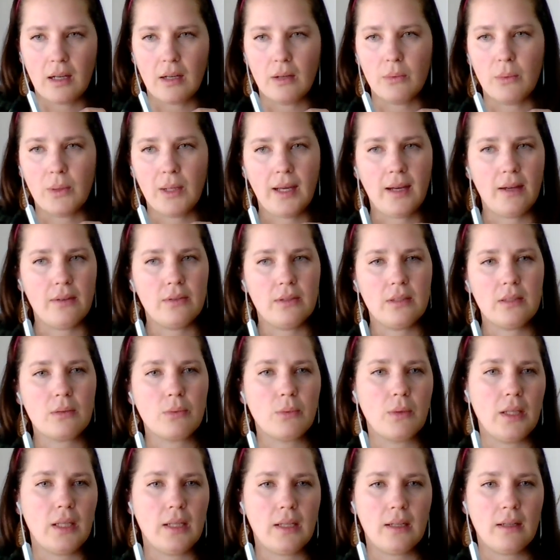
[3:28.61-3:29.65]
uh, we have
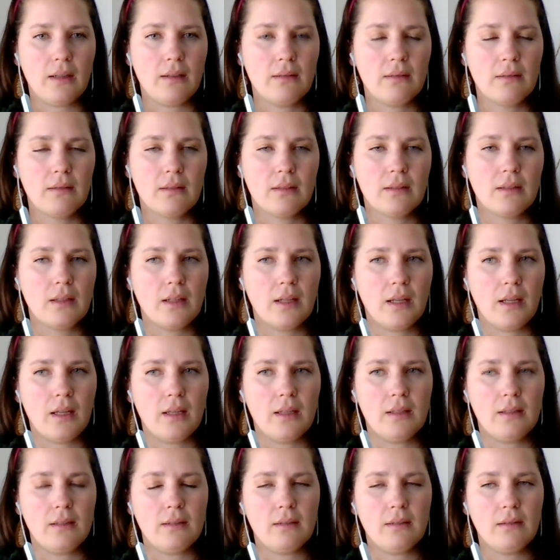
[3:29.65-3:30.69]
a swing
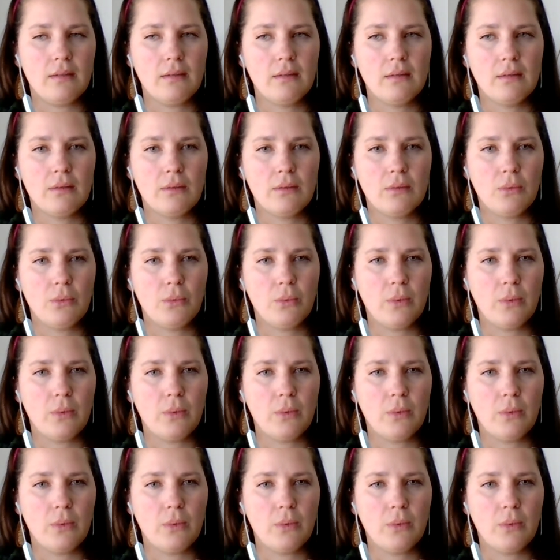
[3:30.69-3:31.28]
and